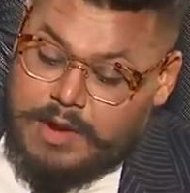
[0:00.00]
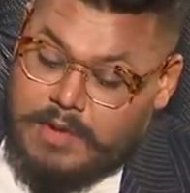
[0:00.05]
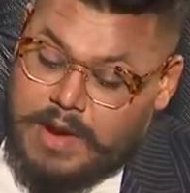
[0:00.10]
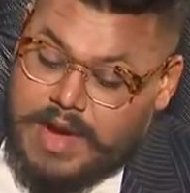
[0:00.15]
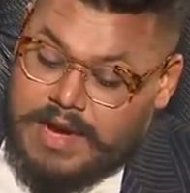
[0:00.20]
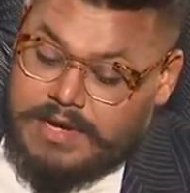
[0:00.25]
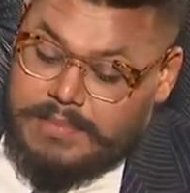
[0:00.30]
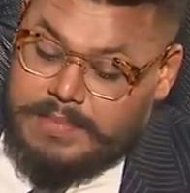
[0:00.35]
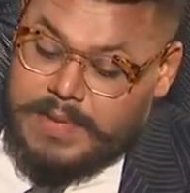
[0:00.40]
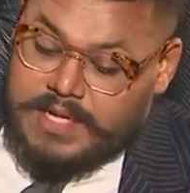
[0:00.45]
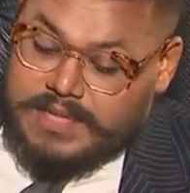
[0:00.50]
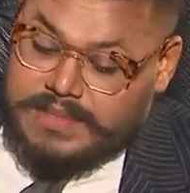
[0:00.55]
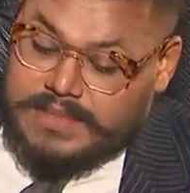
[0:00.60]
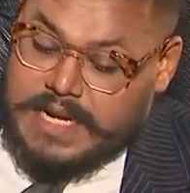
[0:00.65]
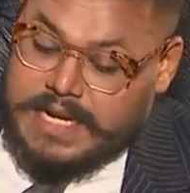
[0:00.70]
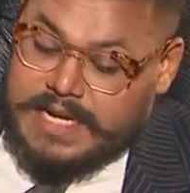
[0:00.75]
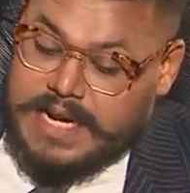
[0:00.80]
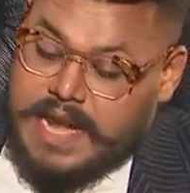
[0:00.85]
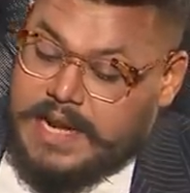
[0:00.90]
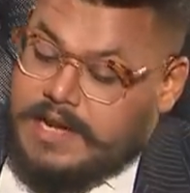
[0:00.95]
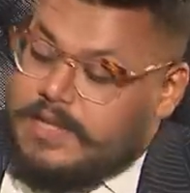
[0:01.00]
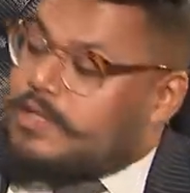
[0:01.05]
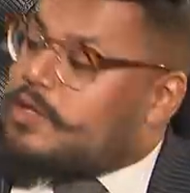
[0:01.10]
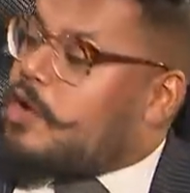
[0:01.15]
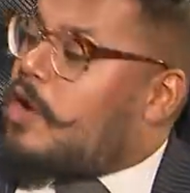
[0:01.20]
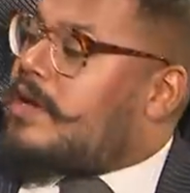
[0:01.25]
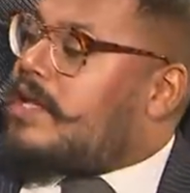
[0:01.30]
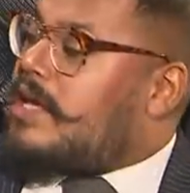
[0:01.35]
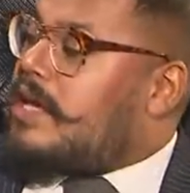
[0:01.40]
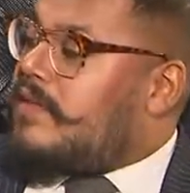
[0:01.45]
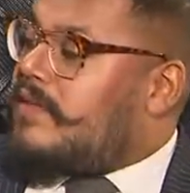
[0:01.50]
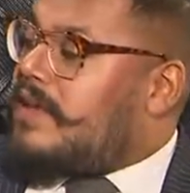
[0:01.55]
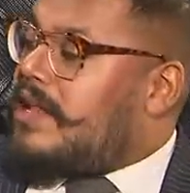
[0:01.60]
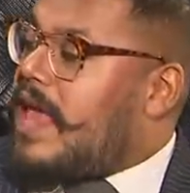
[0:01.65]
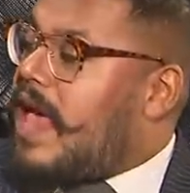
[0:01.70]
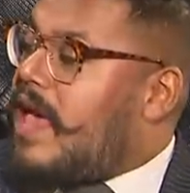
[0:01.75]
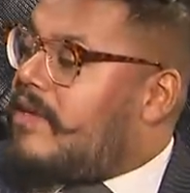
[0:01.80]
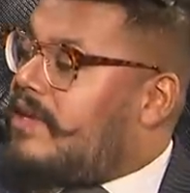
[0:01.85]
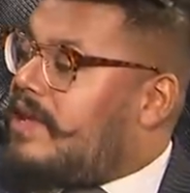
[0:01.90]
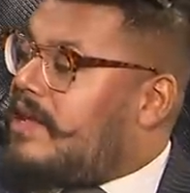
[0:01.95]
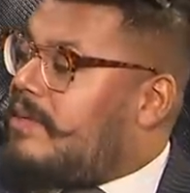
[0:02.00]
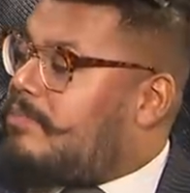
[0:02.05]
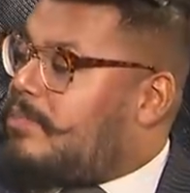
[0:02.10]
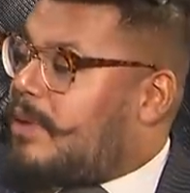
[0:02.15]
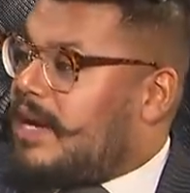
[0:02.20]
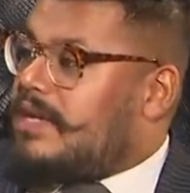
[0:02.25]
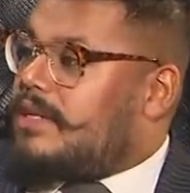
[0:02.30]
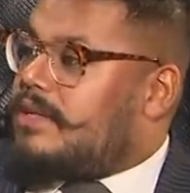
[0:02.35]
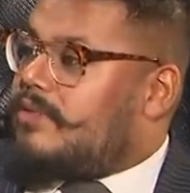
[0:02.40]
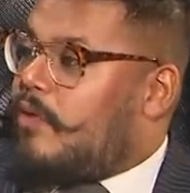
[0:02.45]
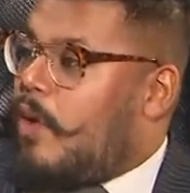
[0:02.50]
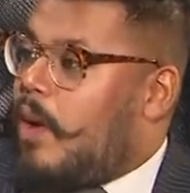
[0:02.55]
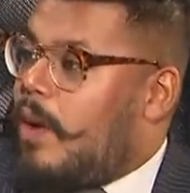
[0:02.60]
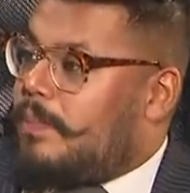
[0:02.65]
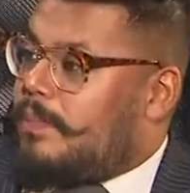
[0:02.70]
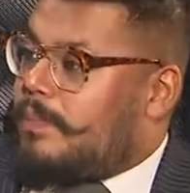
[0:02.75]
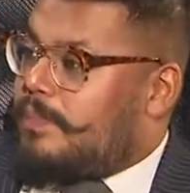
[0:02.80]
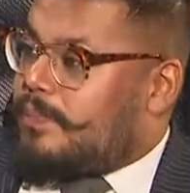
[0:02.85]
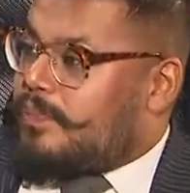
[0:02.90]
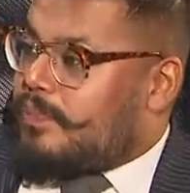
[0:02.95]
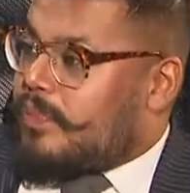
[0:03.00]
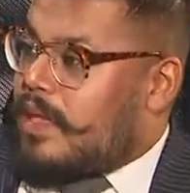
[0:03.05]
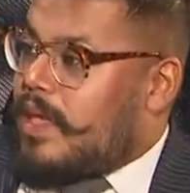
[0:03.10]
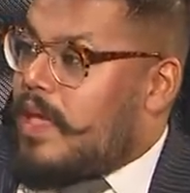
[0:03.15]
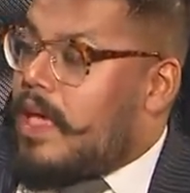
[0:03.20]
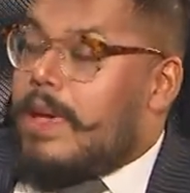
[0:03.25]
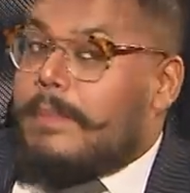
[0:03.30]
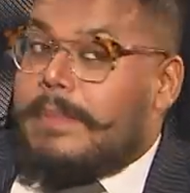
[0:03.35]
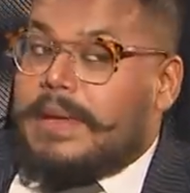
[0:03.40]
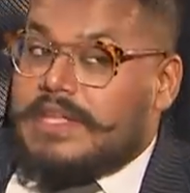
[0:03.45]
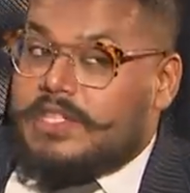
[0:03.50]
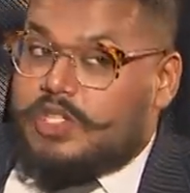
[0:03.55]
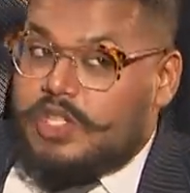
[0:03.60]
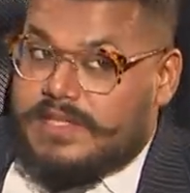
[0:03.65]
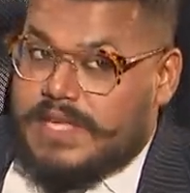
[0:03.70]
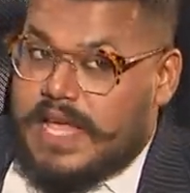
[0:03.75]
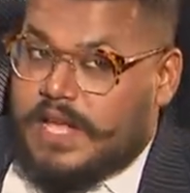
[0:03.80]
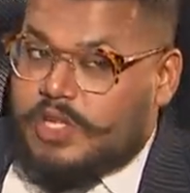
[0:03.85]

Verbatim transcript: Right, because Tatiana is not here, we'll have her in print form. Because she's